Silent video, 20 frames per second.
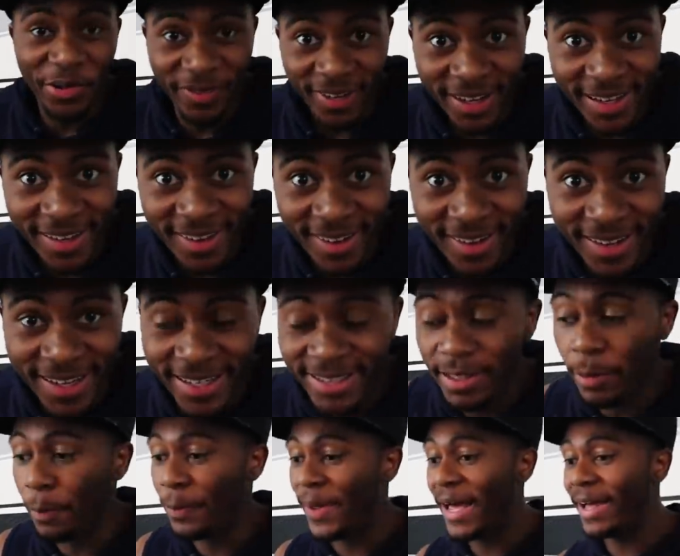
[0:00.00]
Alright
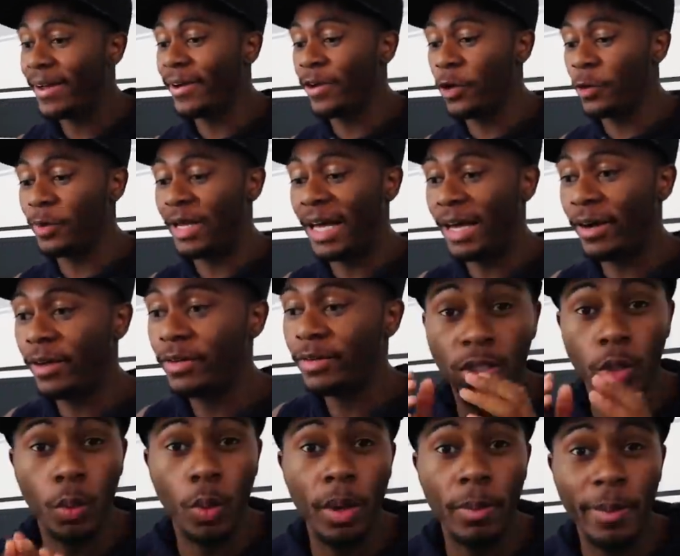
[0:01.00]
guys, I'm back home now.
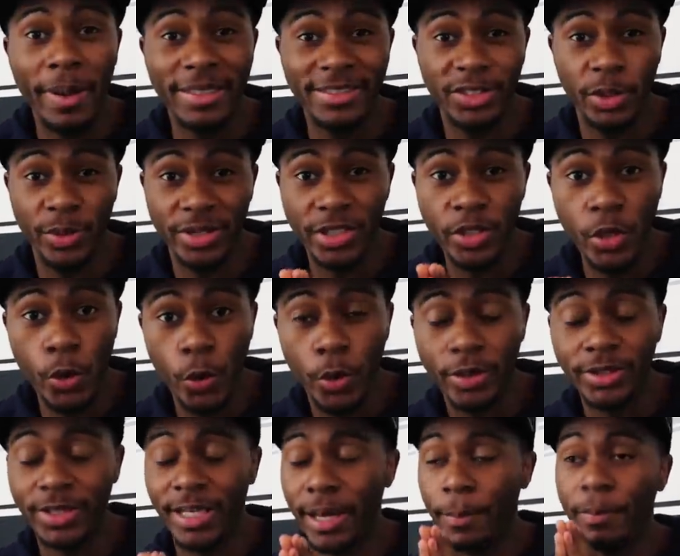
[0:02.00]
So what I'm about to do is
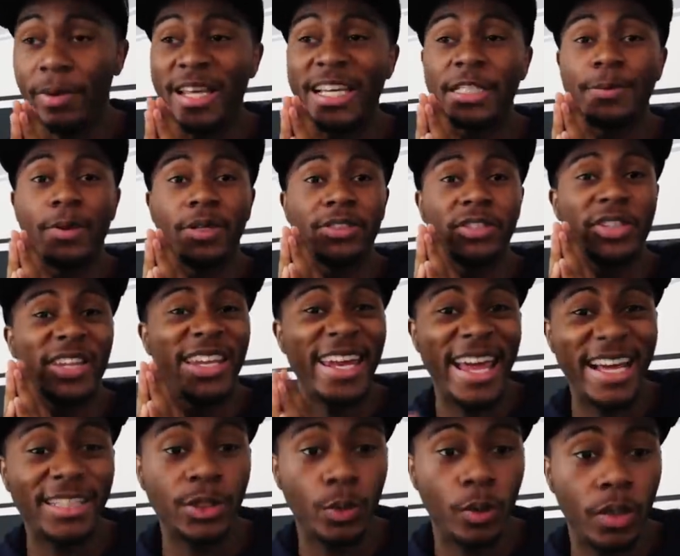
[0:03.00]
cook, so that leads me on to the
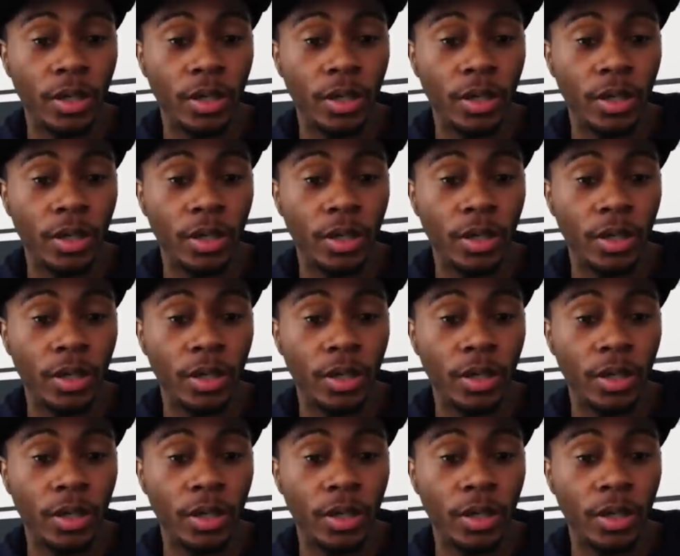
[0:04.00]
next